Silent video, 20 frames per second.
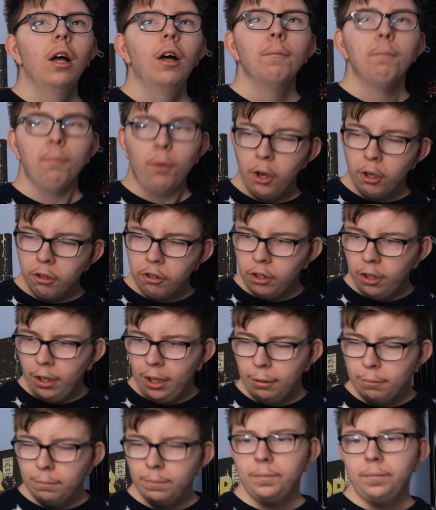
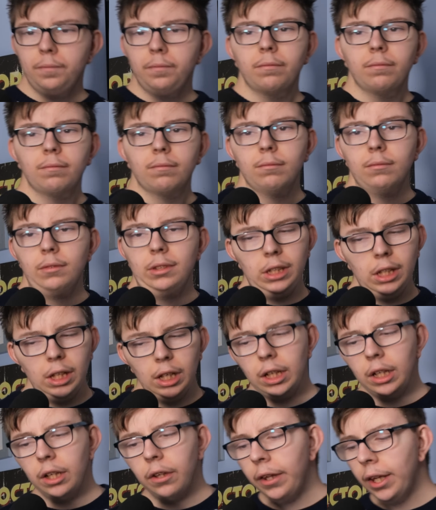Personally,
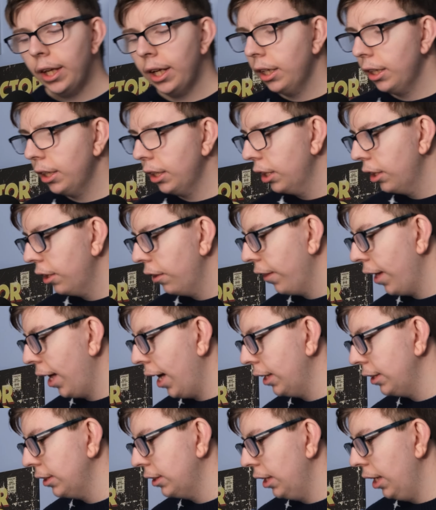I think
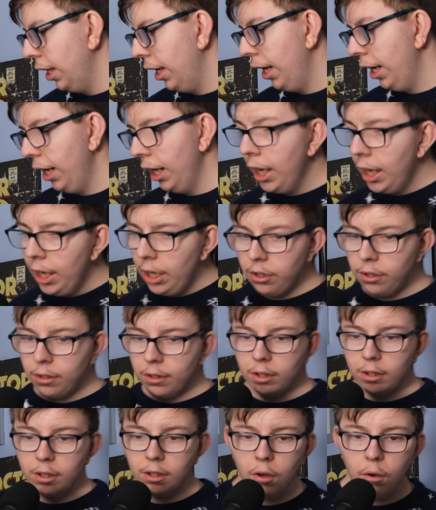that it
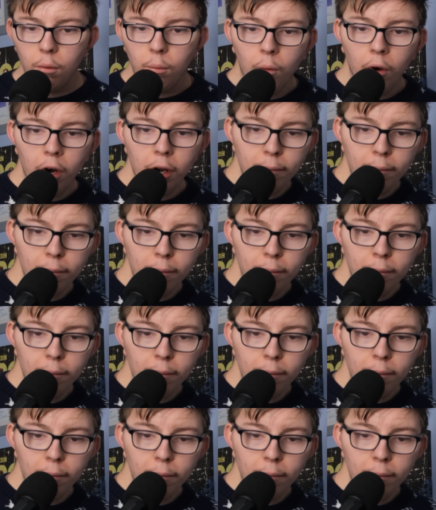is one of